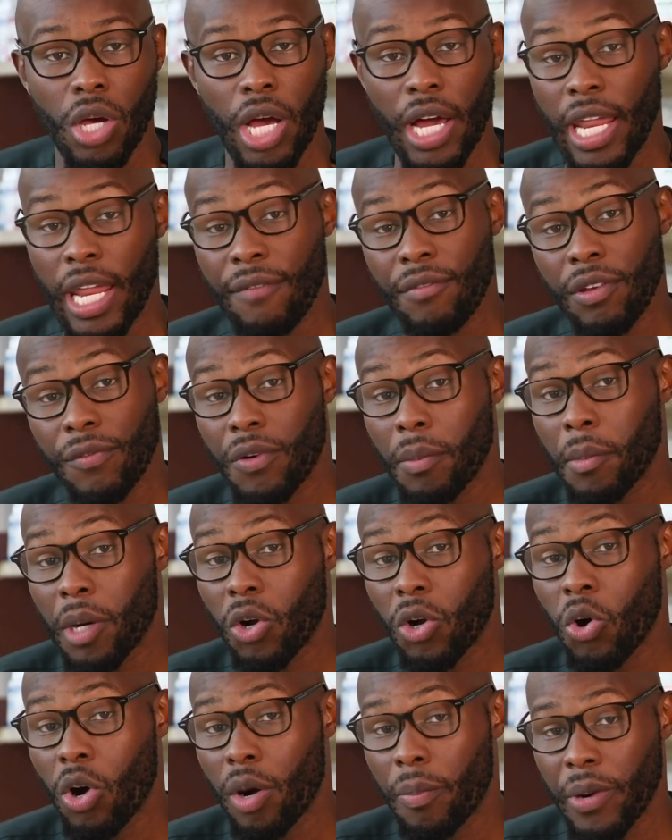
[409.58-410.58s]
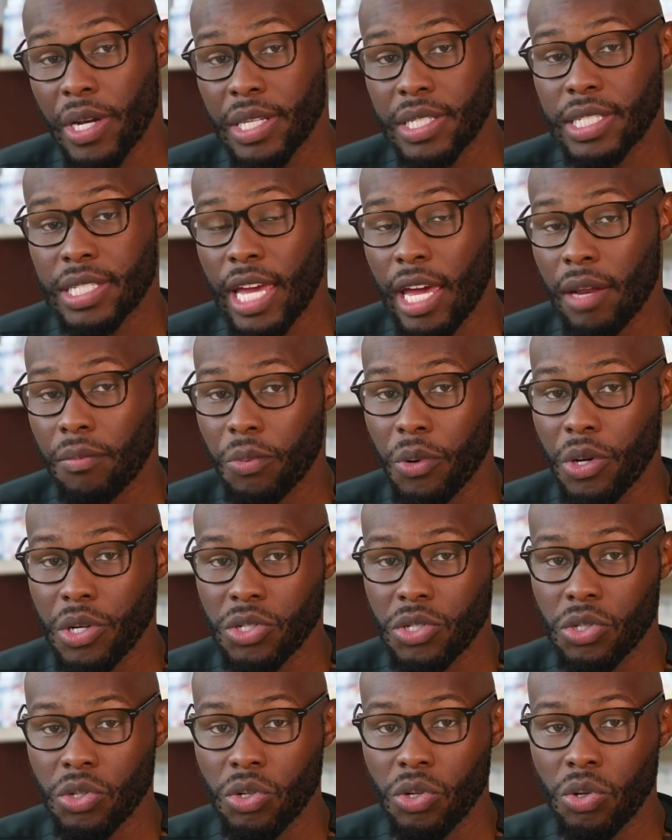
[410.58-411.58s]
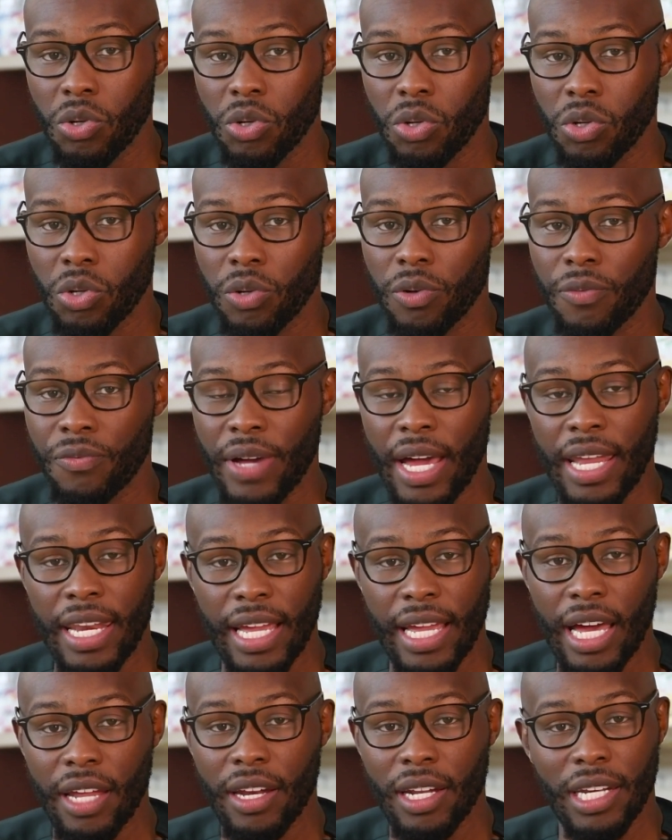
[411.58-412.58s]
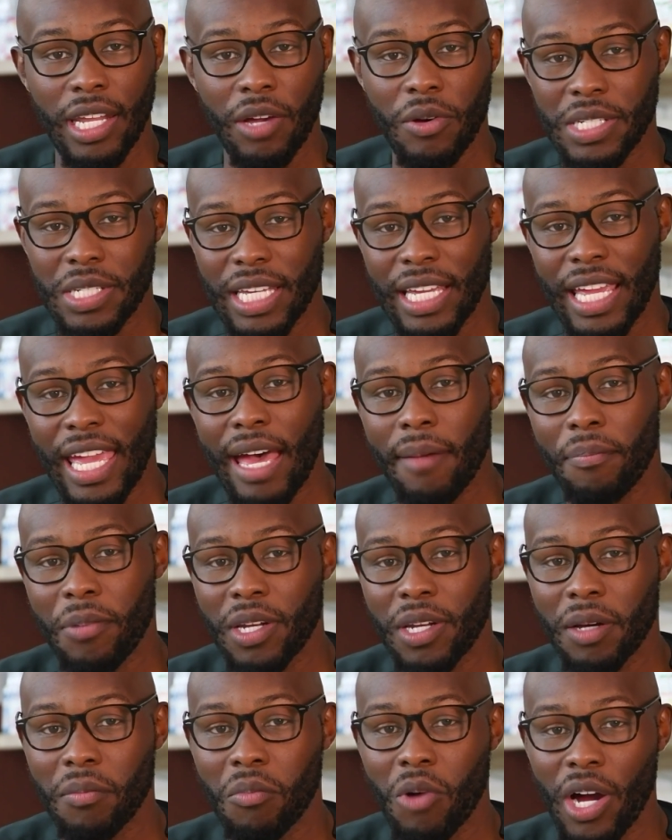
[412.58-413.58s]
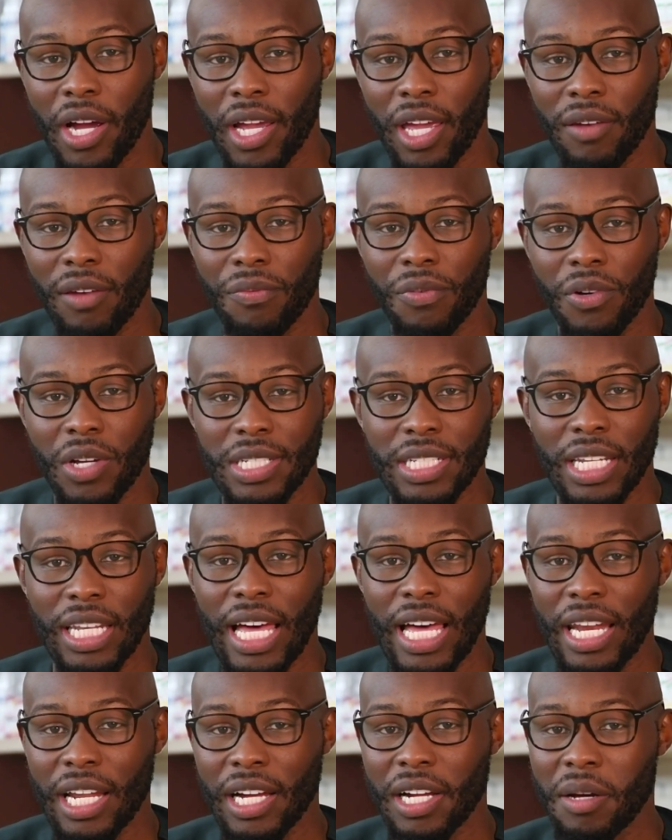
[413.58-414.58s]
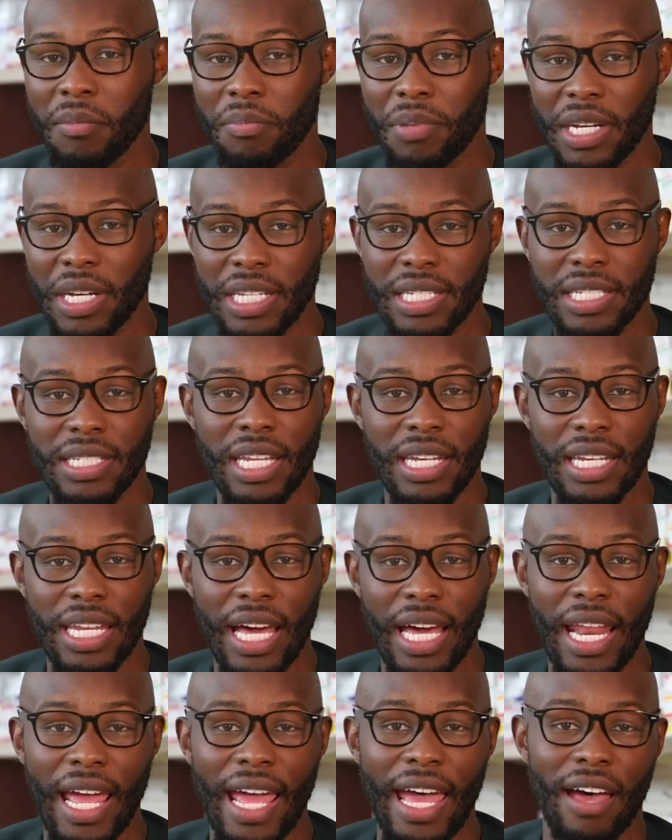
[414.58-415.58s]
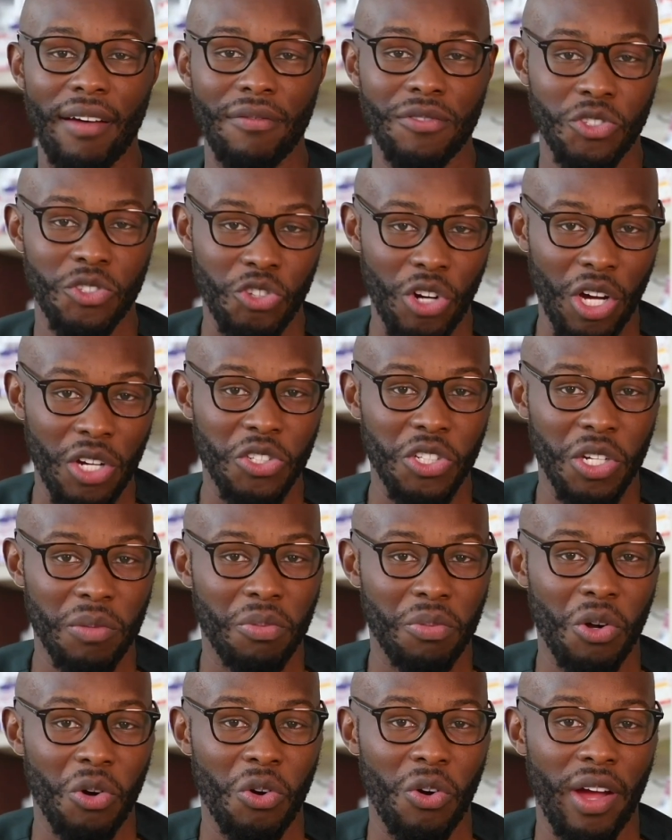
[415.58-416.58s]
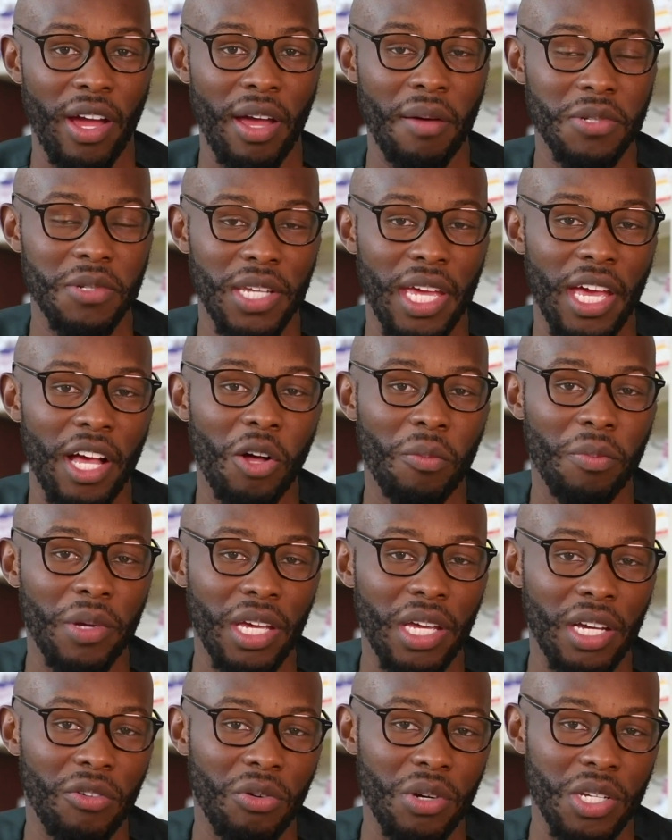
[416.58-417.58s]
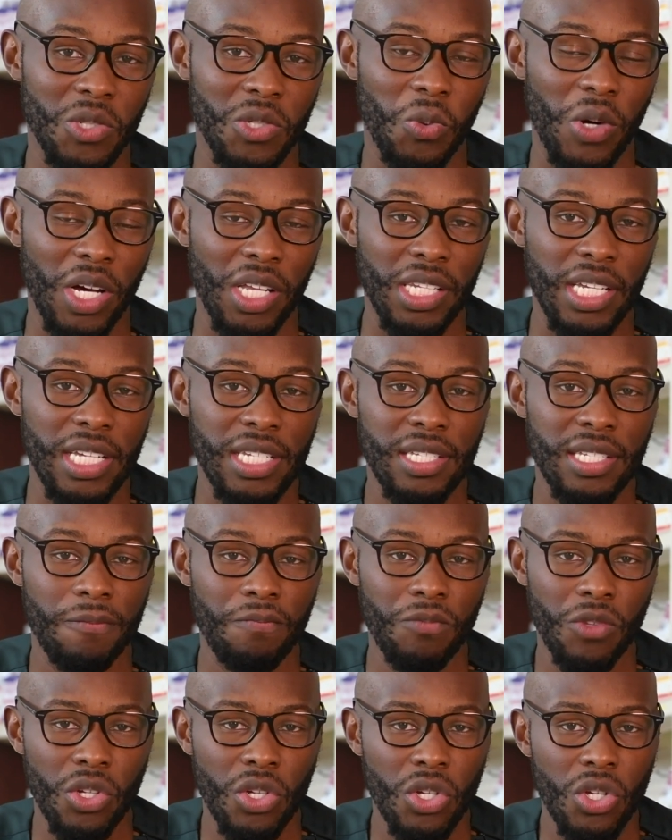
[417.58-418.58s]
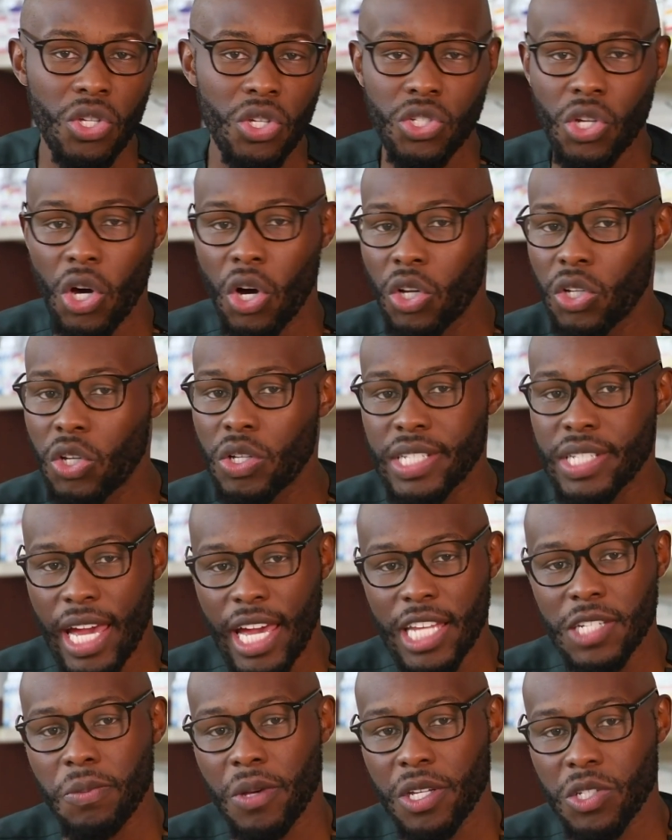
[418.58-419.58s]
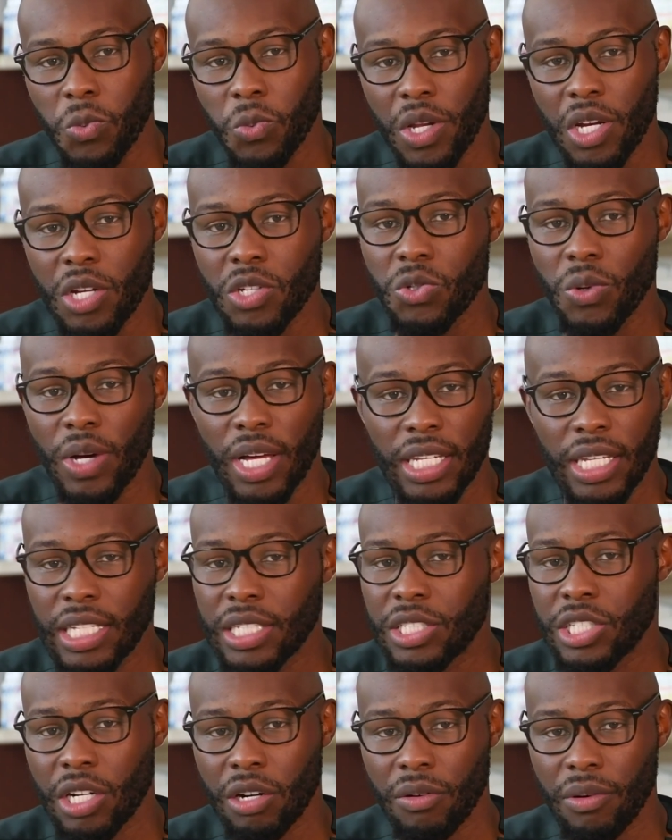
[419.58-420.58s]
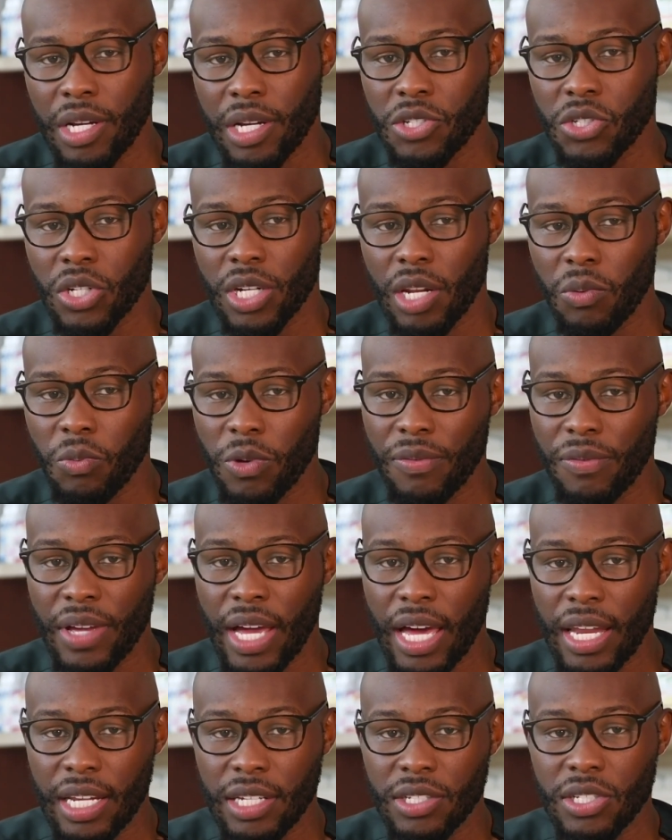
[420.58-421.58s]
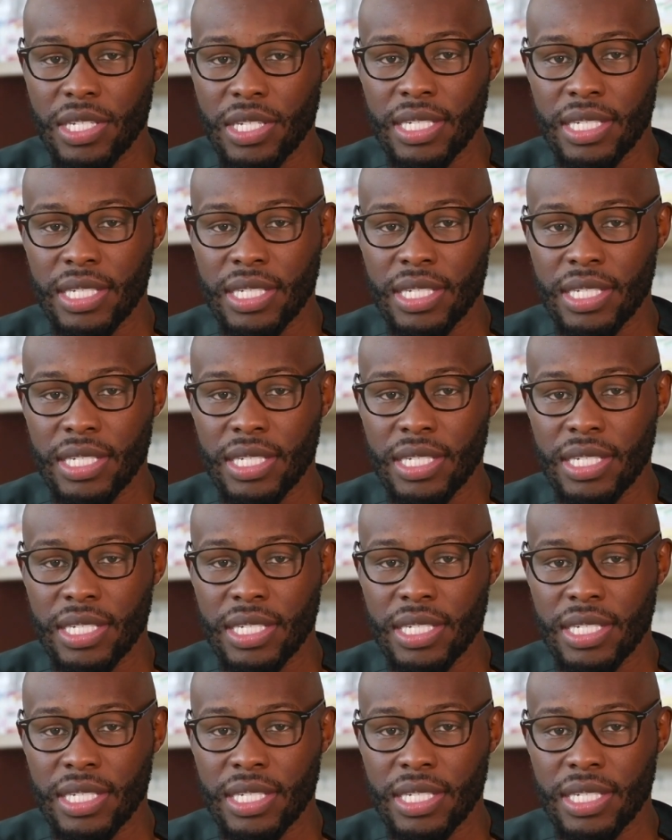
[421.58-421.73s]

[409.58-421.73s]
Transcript: even from a corporate standpoint too, finding out that there was a gap in the market because a lot of companies did not have structured programs to help increase wellness. So all those aspects went into our lead generation, and we've kind of just